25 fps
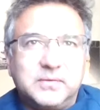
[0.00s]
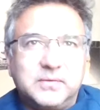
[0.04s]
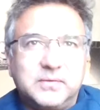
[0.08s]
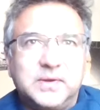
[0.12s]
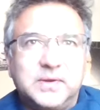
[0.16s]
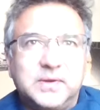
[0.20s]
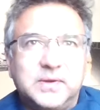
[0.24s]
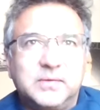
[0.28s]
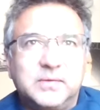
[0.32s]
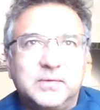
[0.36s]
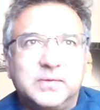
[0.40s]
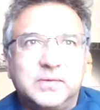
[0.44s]

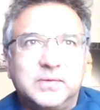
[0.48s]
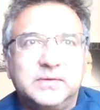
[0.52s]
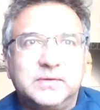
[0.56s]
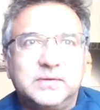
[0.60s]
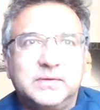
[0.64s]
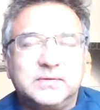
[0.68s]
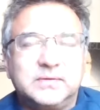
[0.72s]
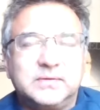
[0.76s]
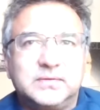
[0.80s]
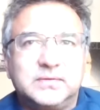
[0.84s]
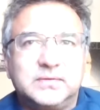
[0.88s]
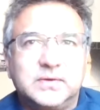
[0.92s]
Why? Well,
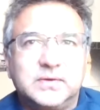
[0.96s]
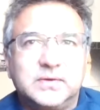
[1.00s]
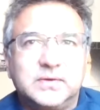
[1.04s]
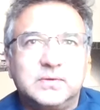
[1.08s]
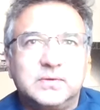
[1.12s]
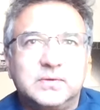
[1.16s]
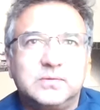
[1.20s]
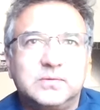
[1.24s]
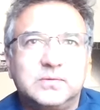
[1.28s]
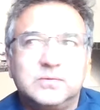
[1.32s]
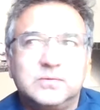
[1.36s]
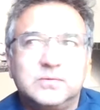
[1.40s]
this is
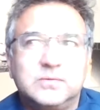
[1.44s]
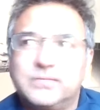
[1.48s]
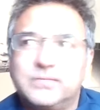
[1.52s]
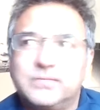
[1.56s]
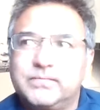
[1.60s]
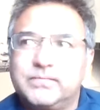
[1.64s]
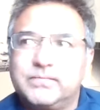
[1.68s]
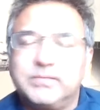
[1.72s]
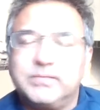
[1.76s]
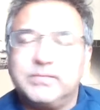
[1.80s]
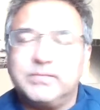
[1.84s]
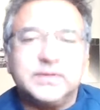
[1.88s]
so
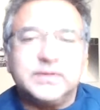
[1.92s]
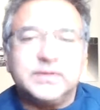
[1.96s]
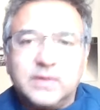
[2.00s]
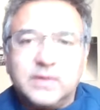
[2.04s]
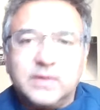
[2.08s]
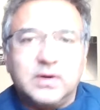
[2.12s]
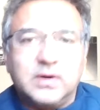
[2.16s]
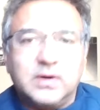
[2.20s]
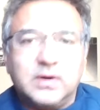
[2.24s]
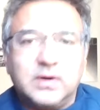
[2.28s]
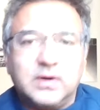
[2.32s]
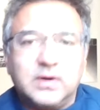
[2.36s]

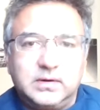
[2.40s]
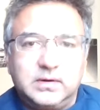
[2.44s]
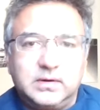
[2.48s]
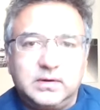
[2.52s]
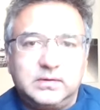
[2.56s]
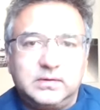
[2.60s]
bizarre.